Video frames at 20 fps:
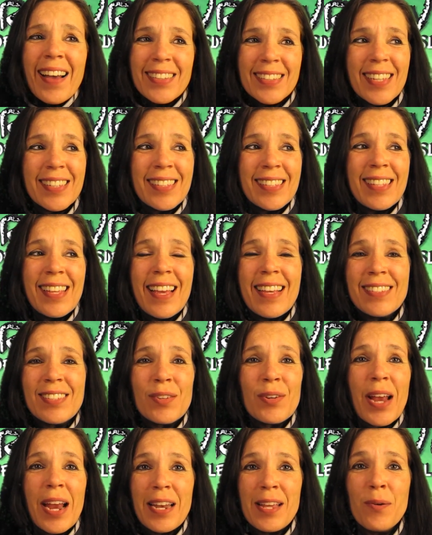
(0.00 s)
Doesn't is
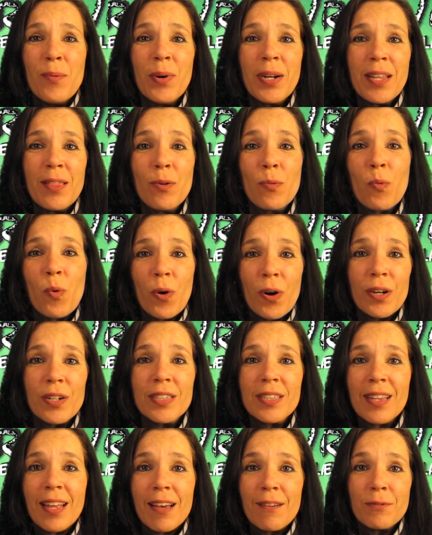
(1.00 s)
there anyone in the
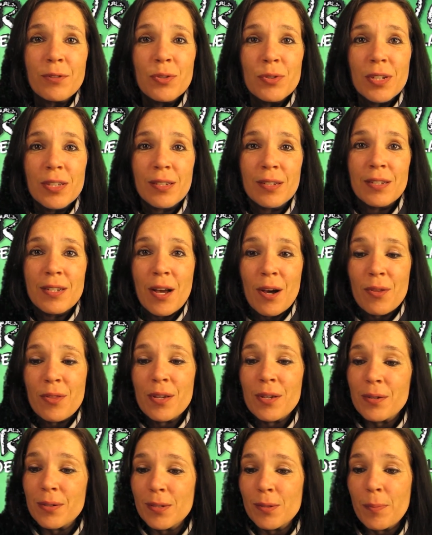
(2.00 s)
world left who doesn't know
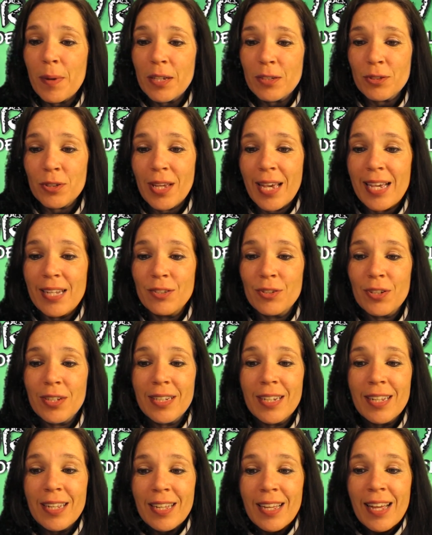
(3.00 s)
that you're a special
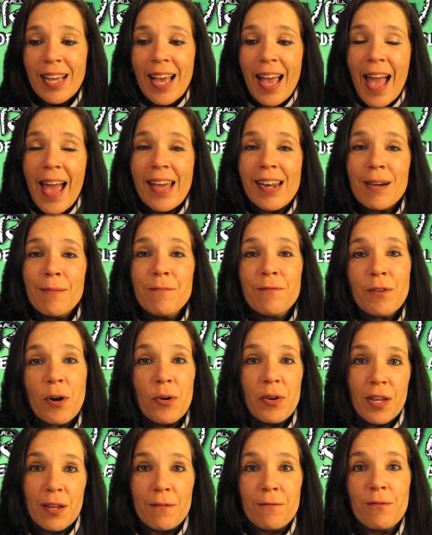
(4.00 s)
agent? And I'm
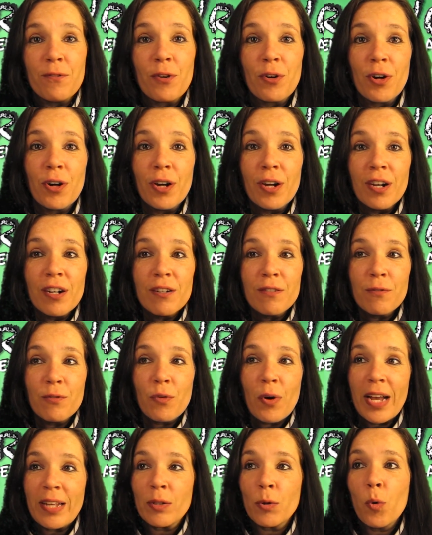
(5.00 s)
voting for
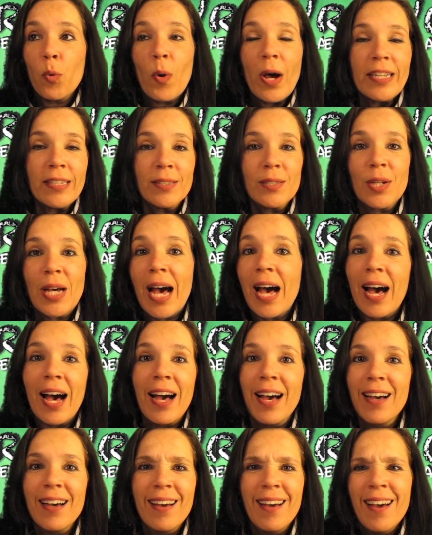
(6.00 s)
Fuenquesca.
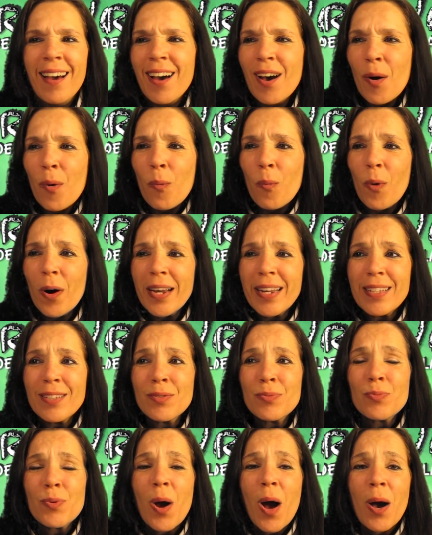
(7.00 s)
What
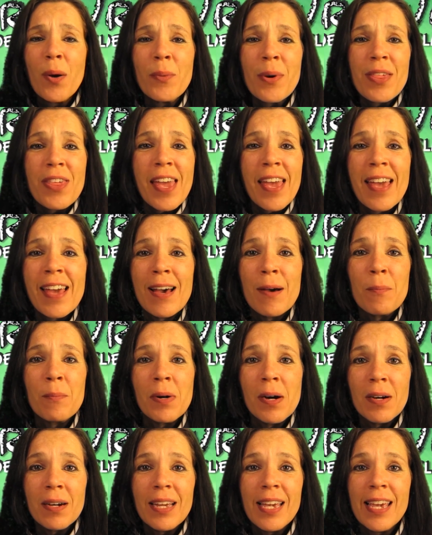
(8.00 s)
is wrong with
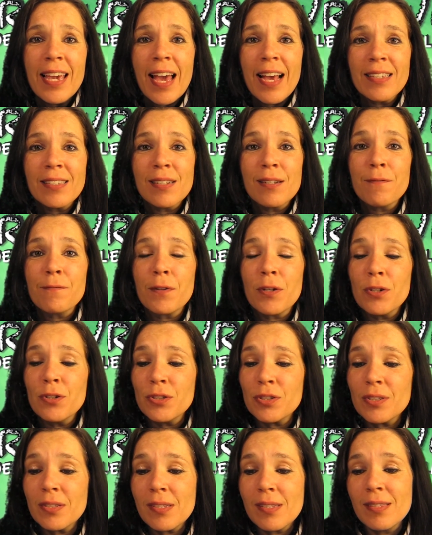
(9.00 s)
him? He has an
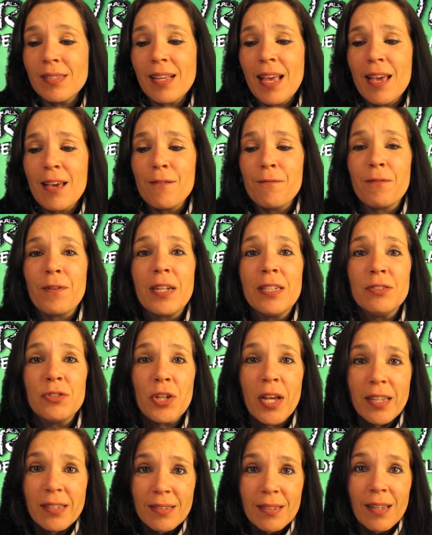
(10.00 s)
aversion to saying
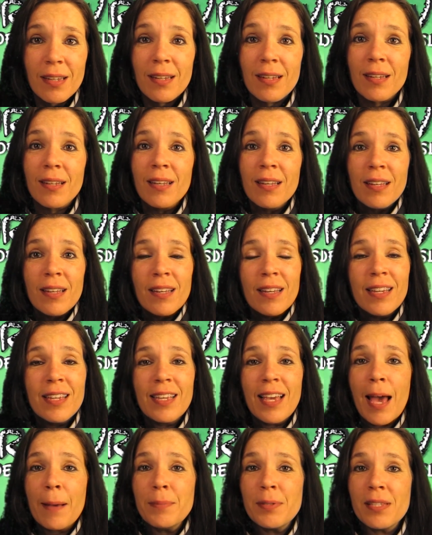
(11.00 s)
Francesca. He
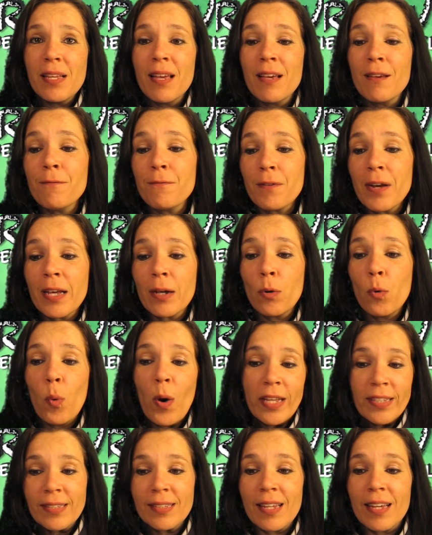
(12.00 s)
kept saying
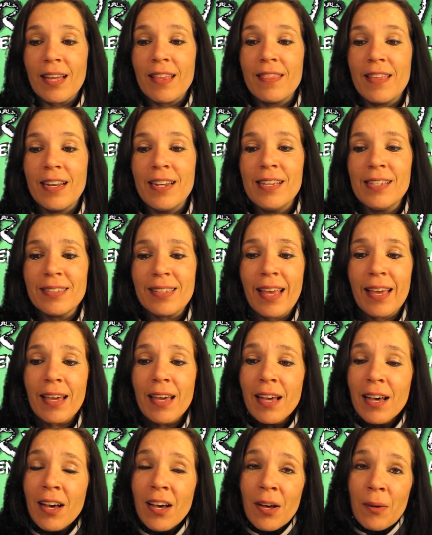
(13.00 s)
Francesca and then he's like,
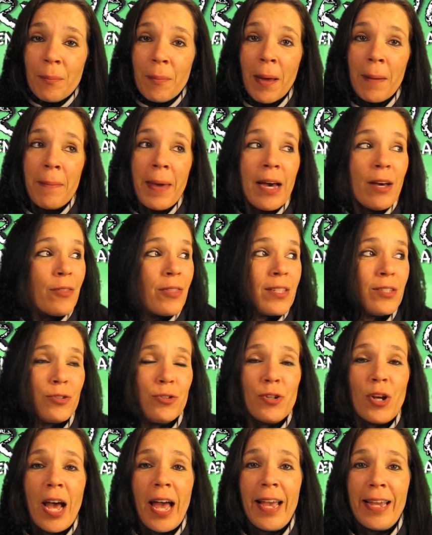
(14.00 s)
my mouth is
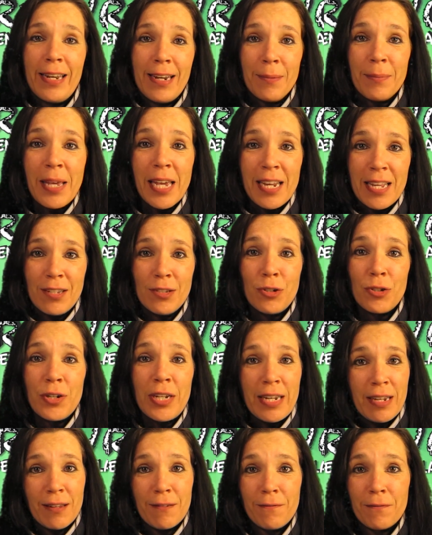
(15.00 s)
dry and I'm getting
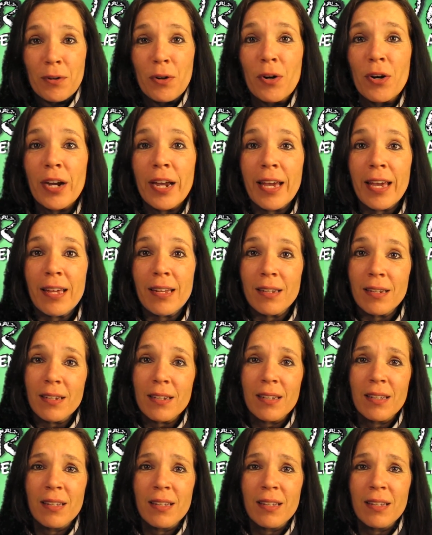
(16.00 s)
treated for it.